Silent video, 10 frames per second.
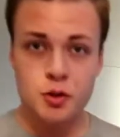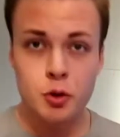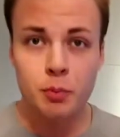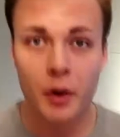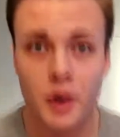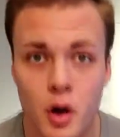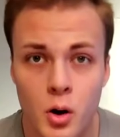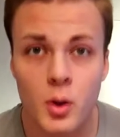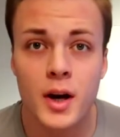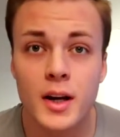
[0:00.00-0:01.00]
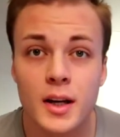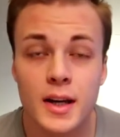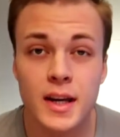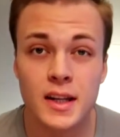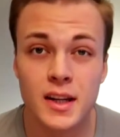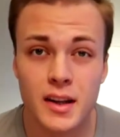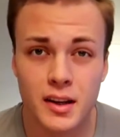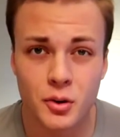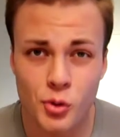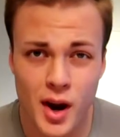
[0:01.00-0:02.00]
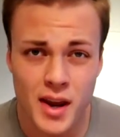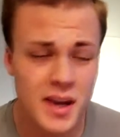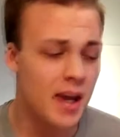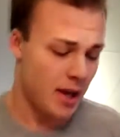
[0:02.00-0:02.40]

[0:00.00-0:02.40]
2.0 in grey,